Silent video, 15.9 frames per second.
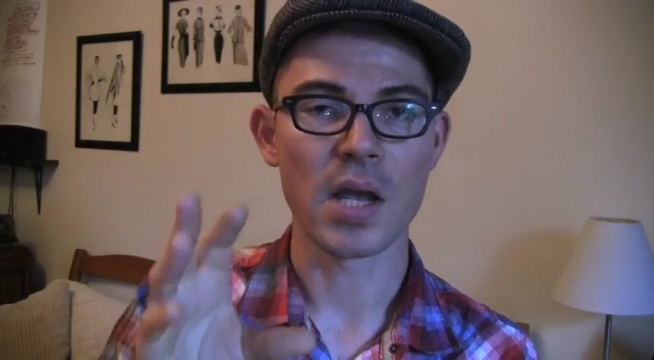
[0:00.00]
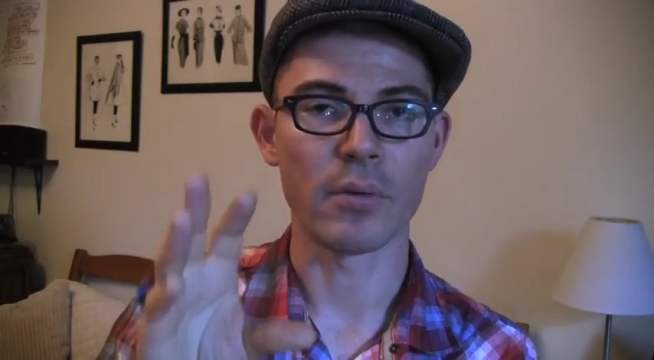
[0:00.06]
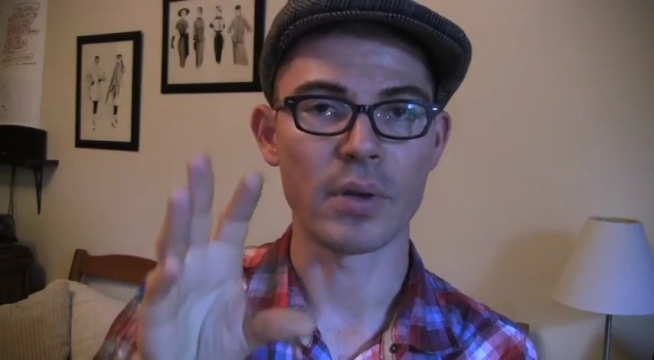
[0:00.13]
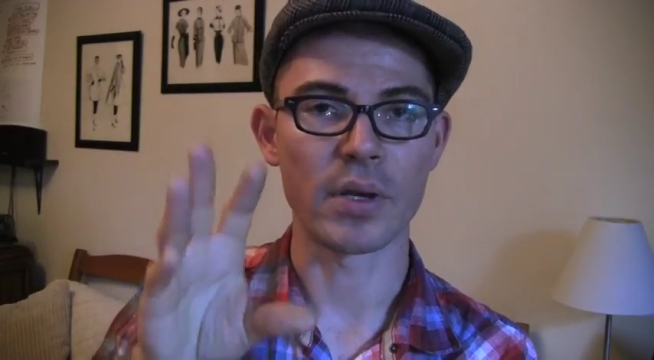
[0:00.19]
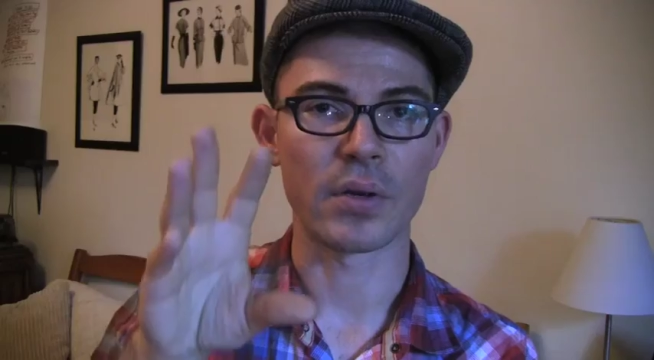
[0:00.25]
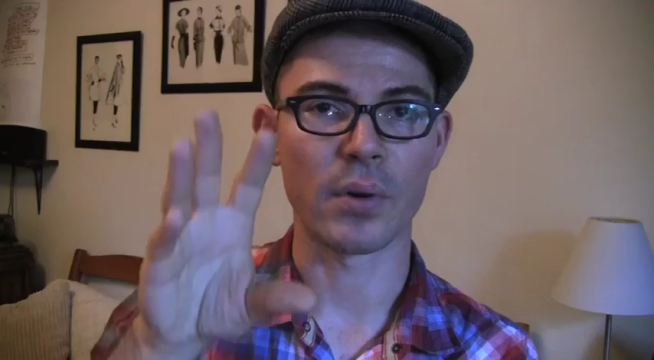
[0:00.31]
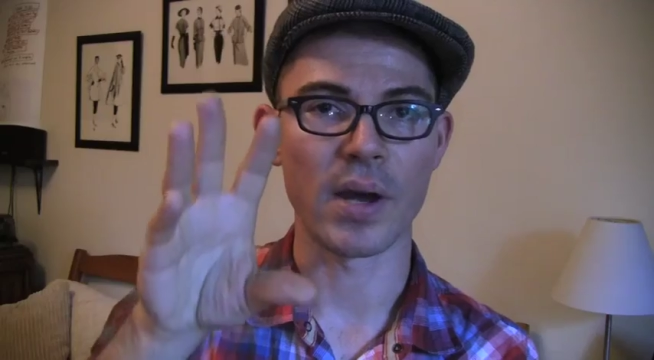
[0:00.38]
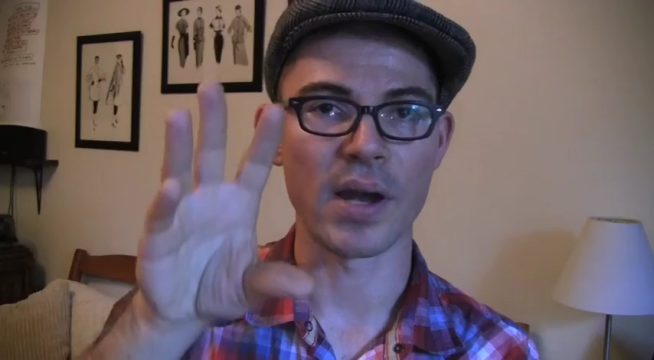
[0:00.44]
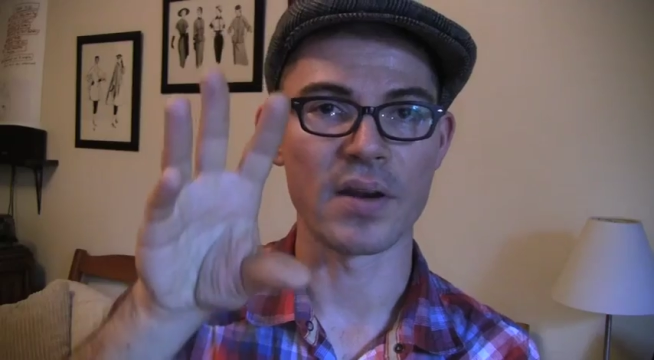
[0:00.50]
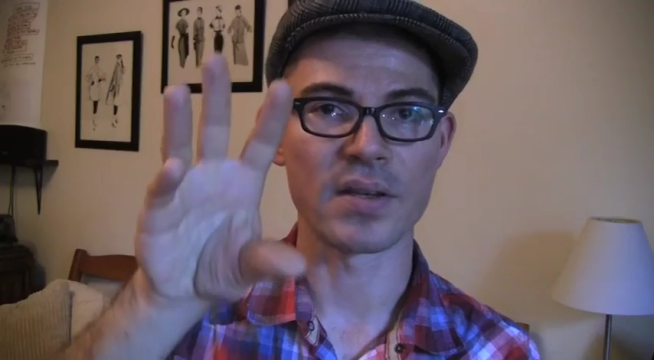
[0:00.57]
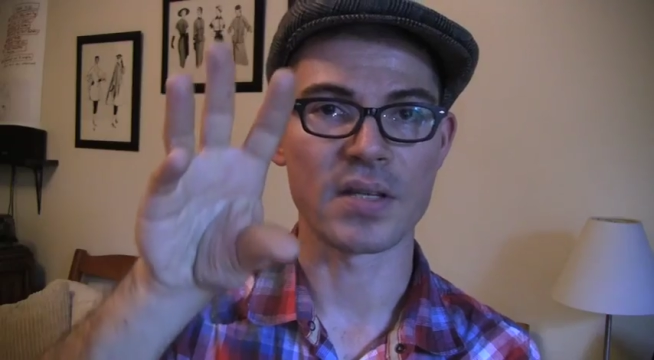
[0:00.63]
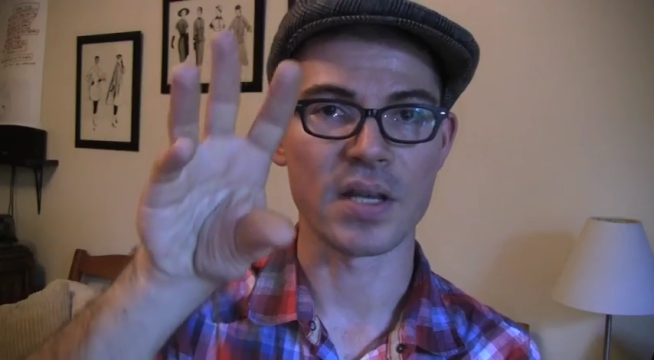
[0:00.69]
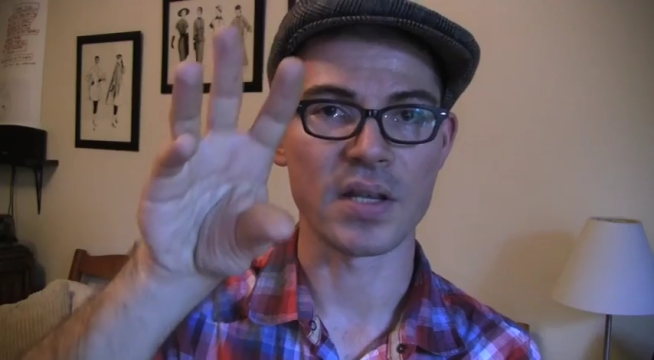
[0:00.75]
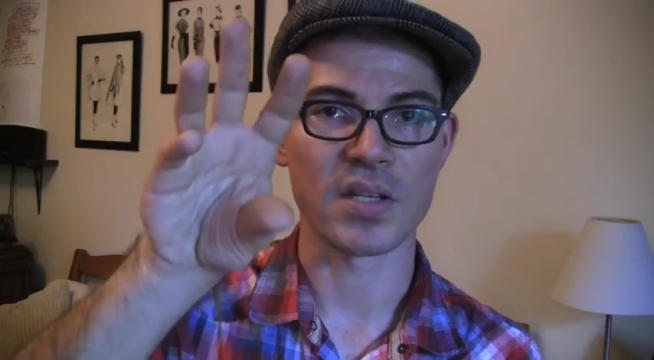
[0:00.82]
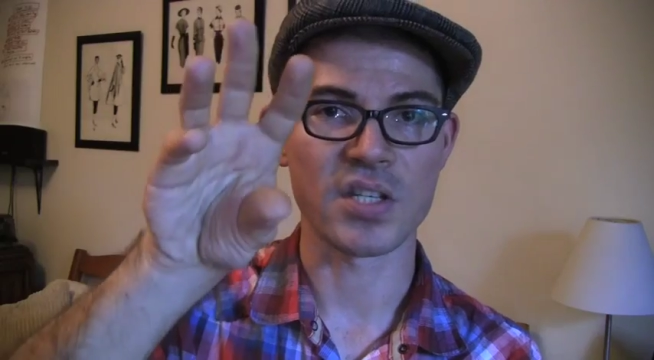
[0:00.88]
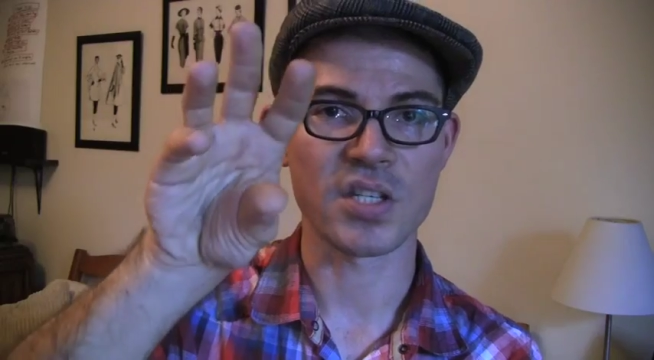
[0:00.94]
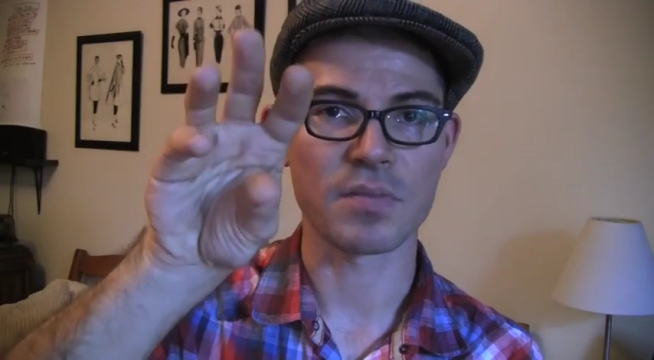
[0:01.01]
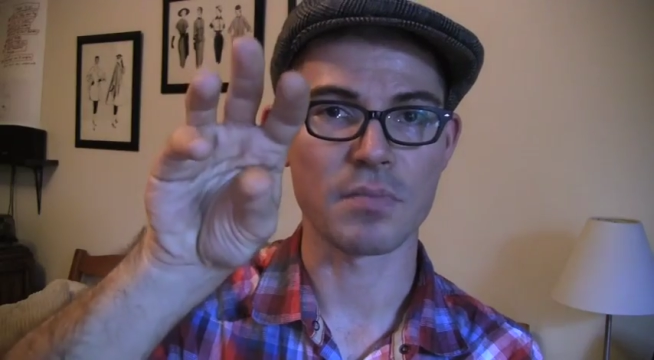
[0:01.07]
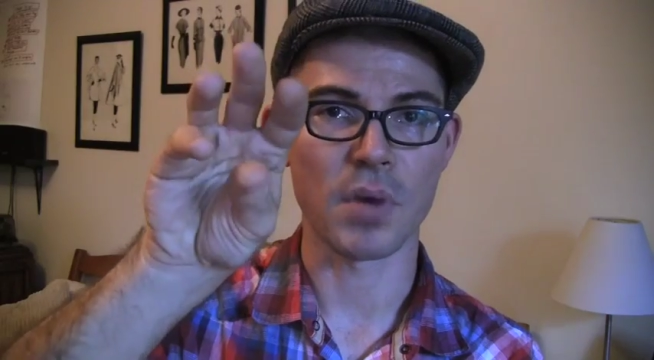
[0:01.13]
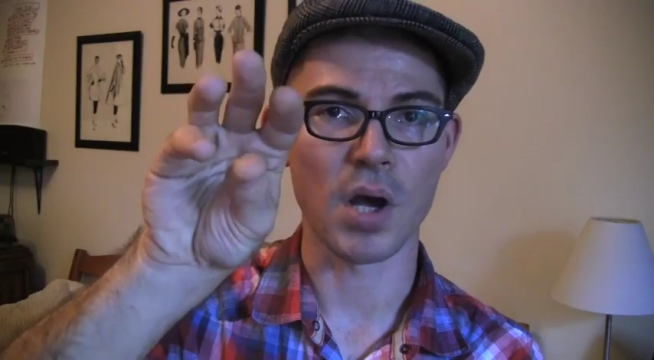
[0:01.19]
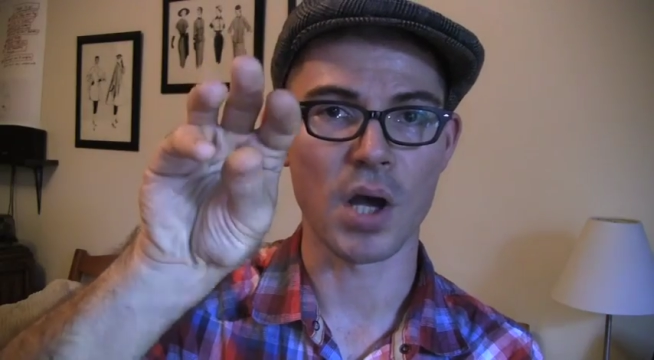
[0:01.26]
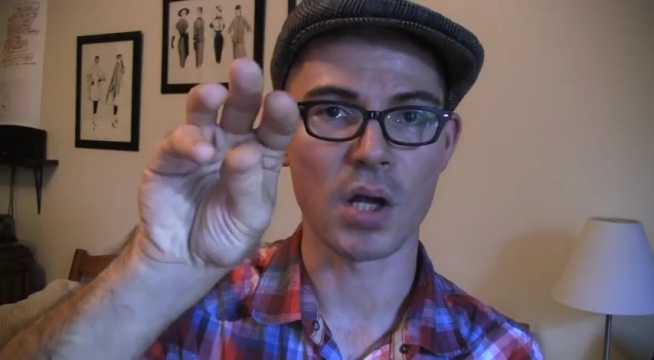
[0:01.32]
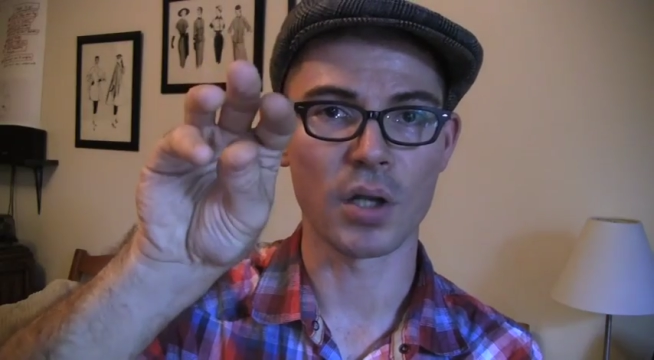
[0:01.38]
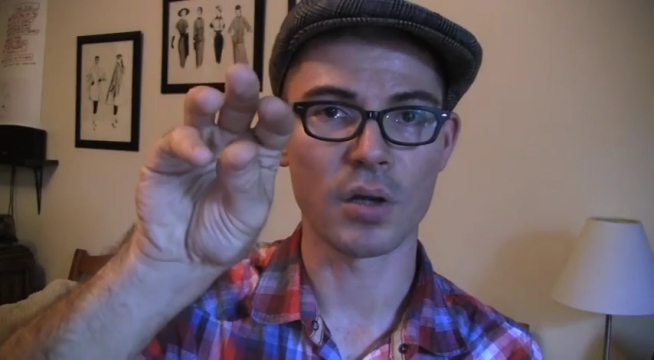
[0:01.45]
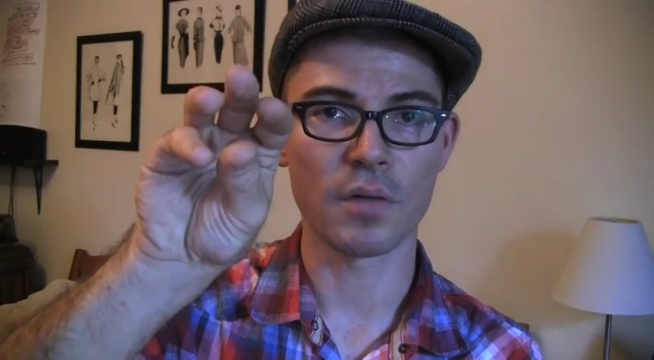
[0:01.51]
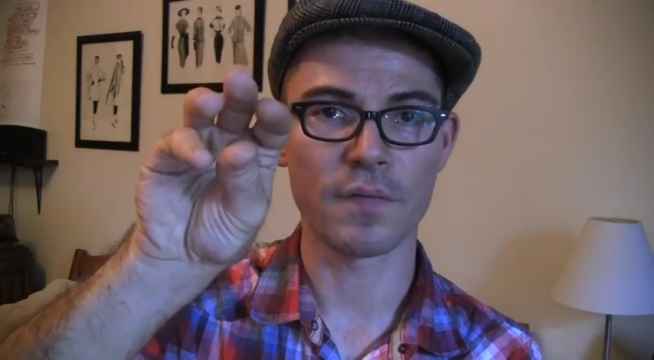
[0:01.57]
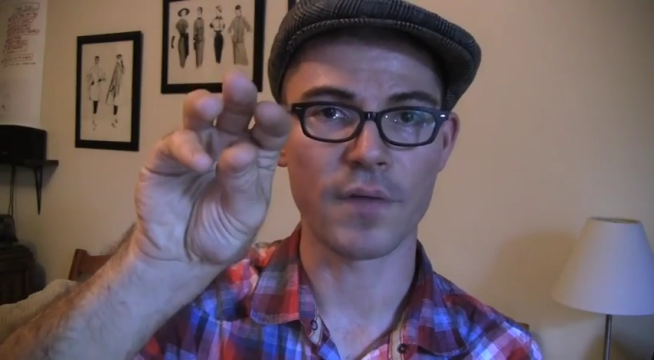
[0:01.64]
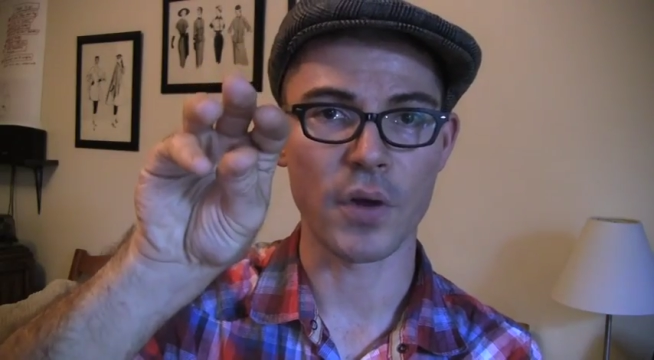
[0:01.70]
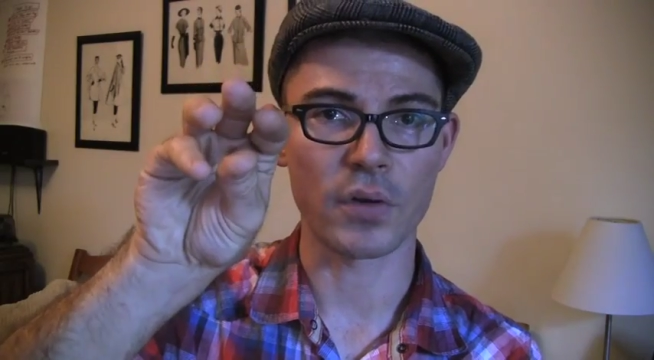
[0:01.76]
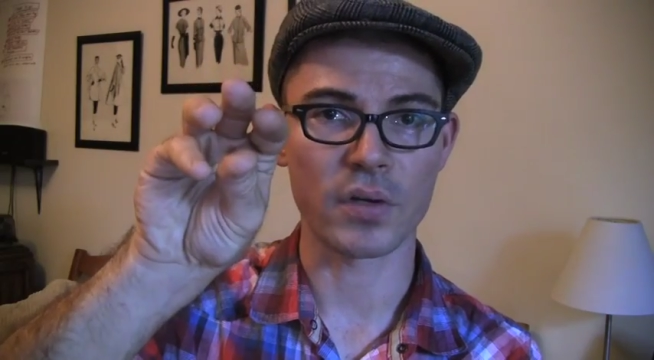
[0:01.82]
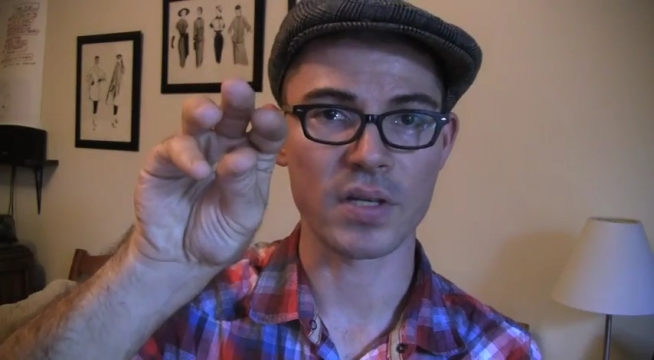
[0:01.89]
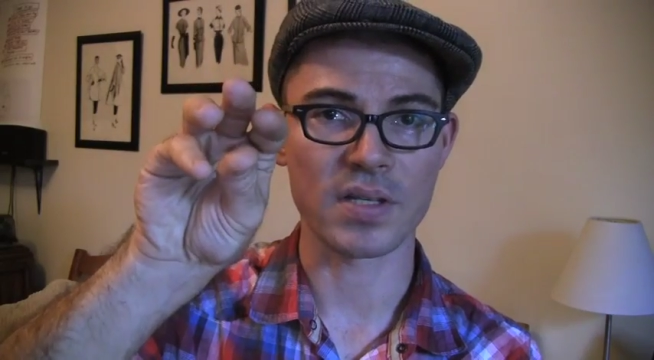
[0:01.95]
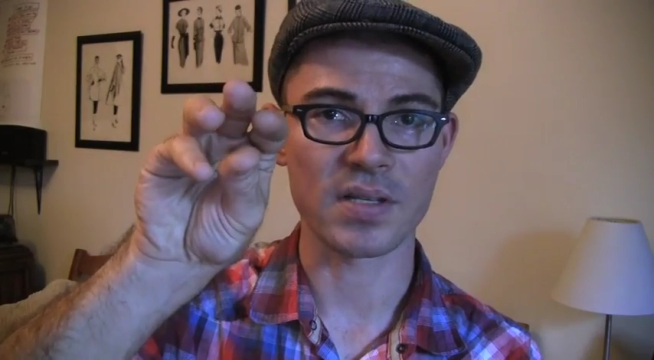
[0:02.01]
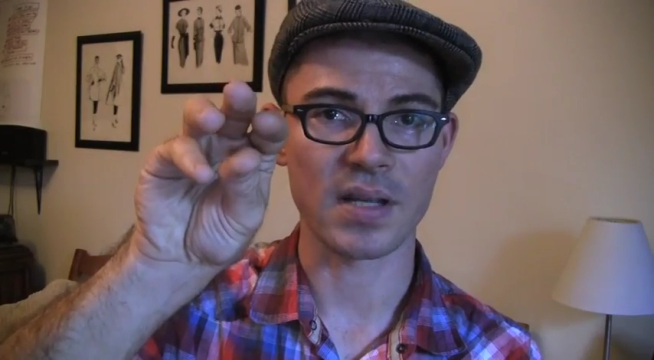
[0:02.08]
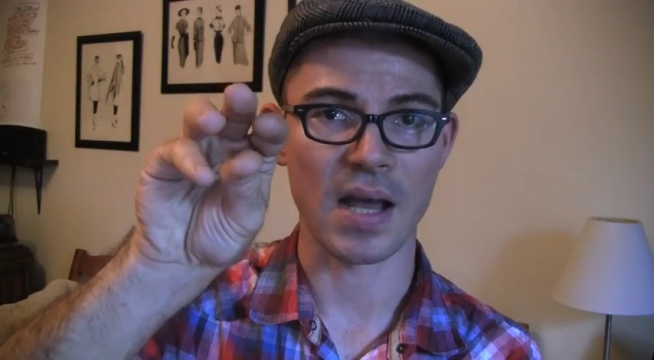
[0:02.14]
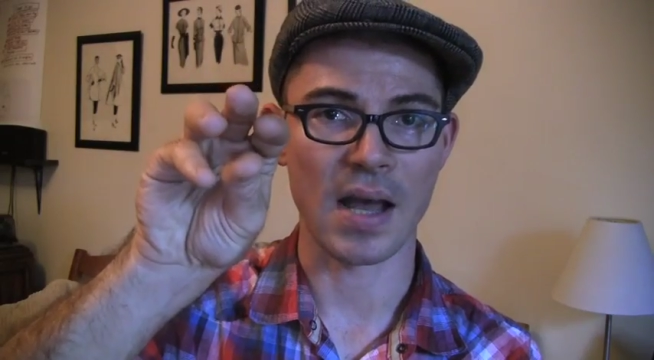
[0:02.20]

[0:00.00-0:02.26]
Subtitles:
It requires a smaller focused